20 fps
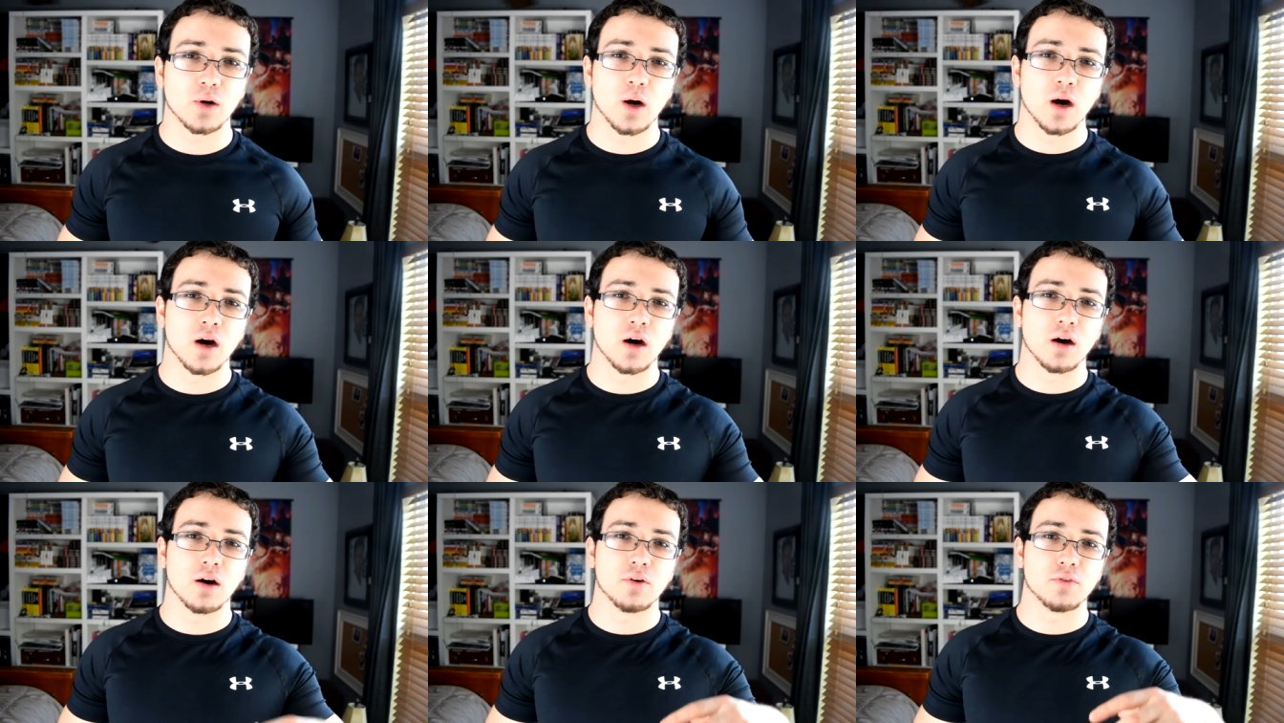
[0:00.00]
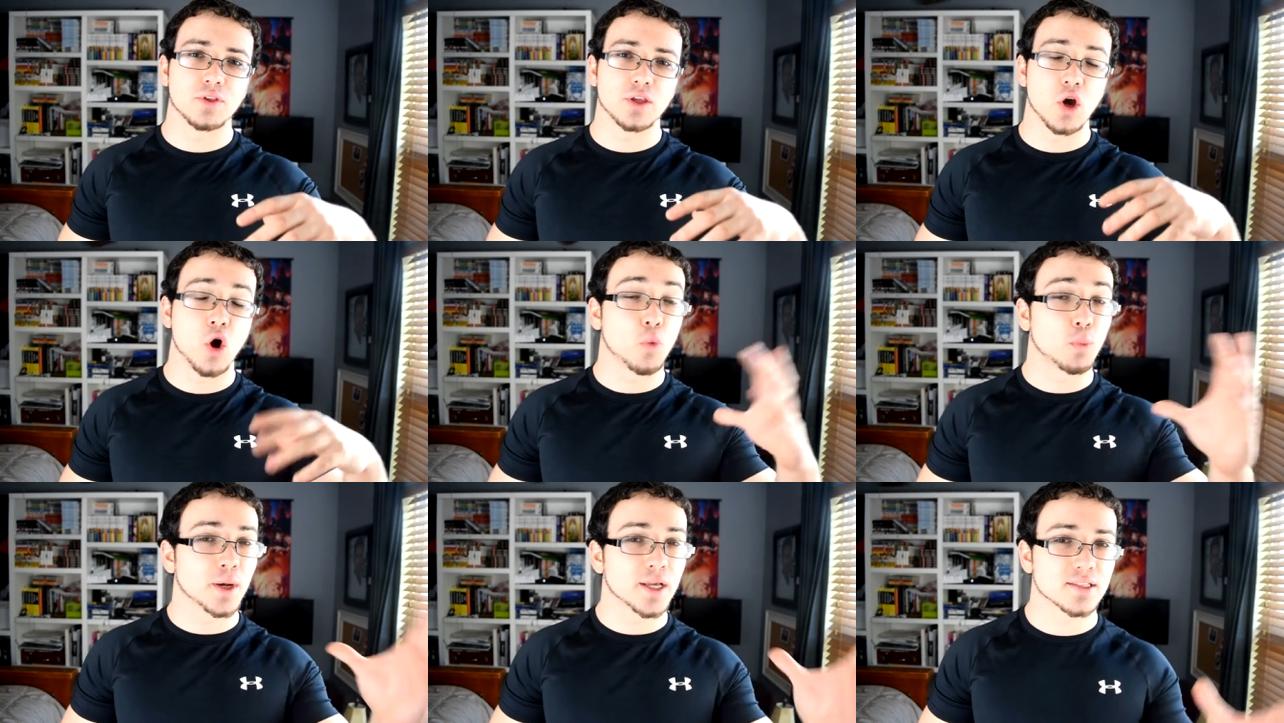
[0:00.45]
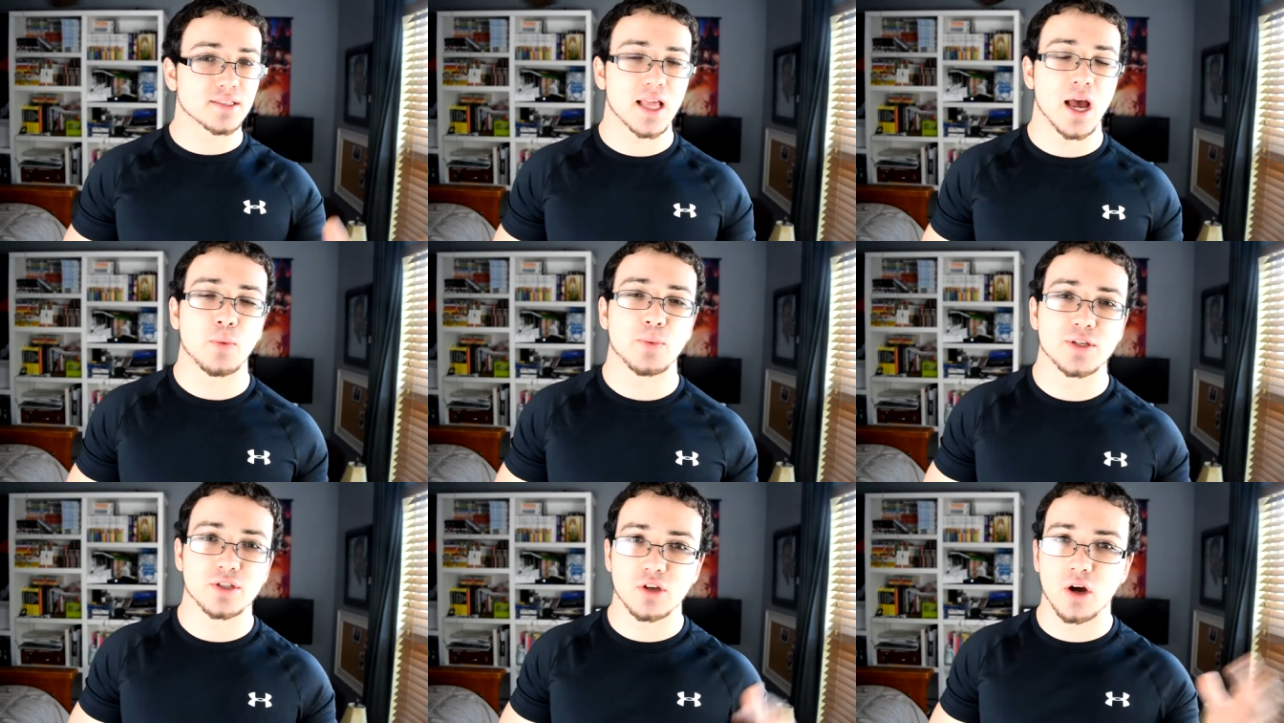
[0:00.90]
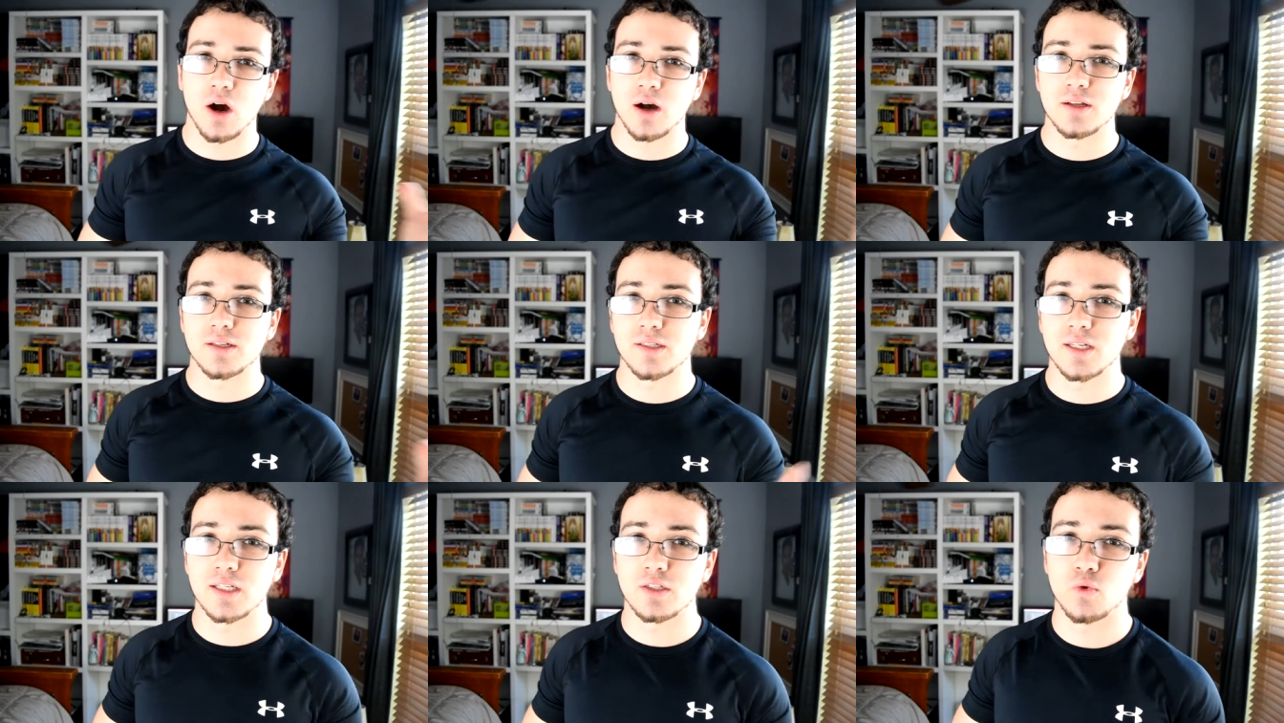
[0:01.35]
of the openings that we saw in
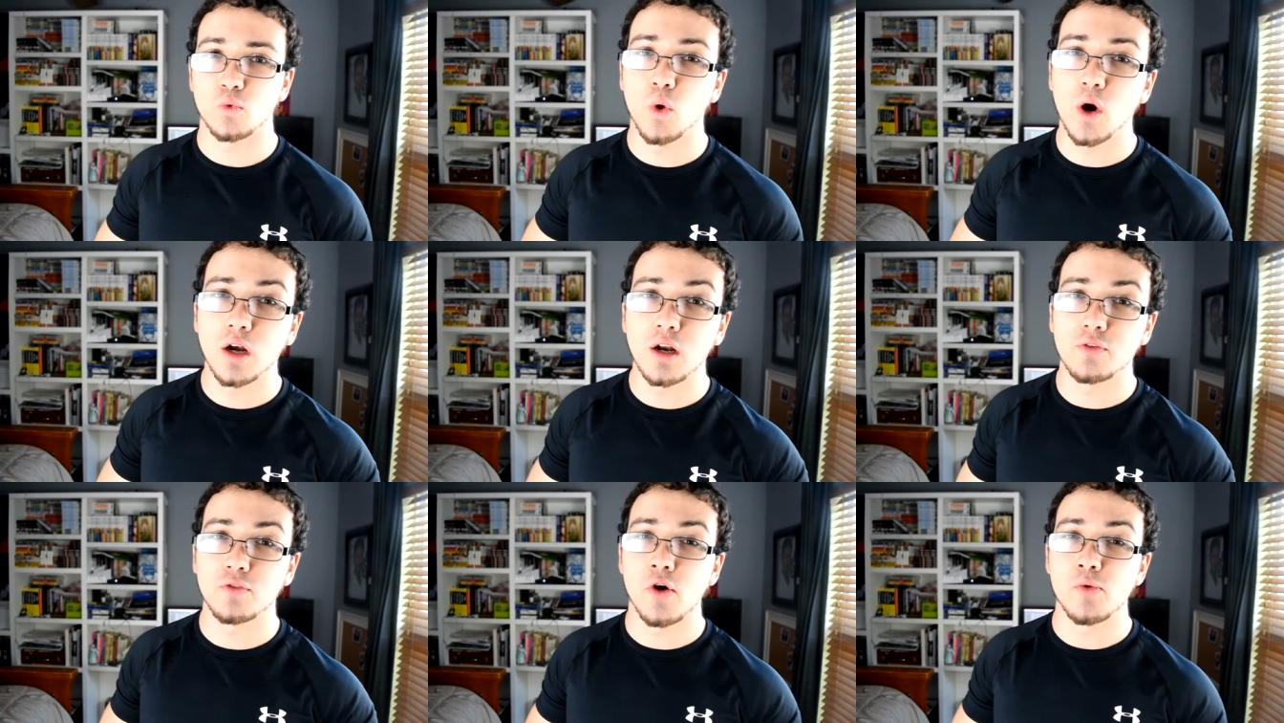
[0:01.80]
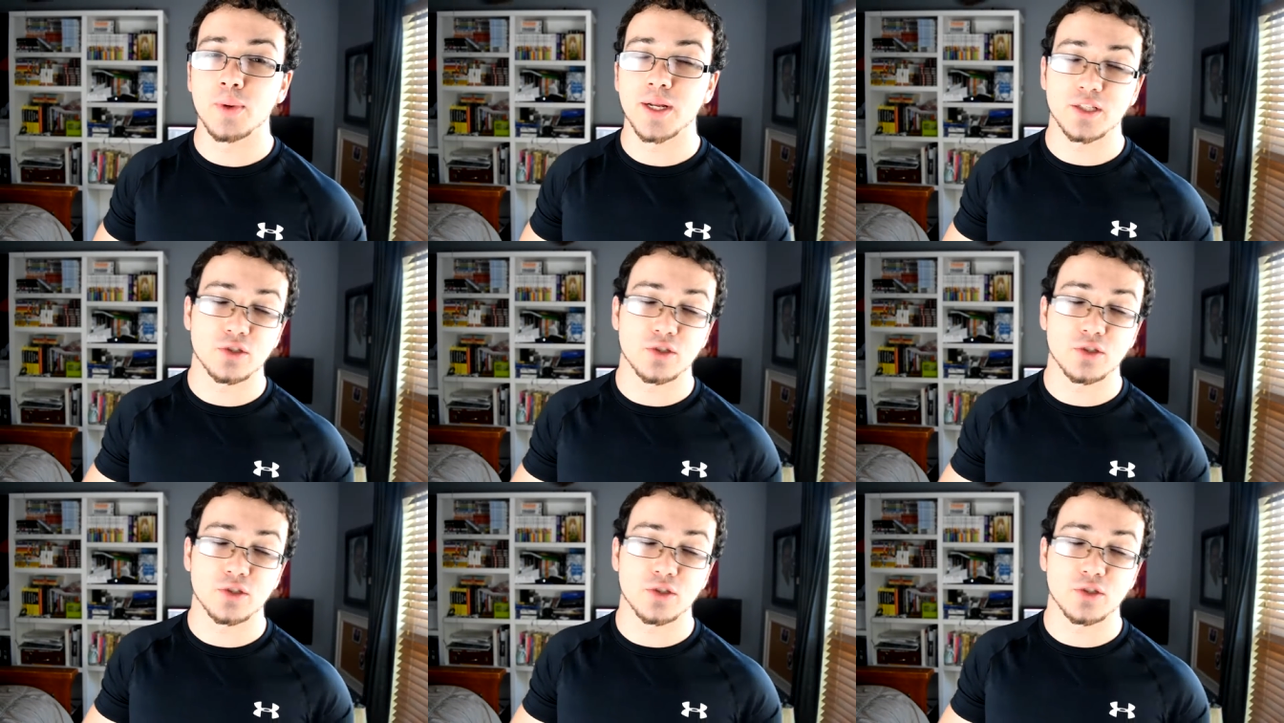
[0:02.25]
season one of opening.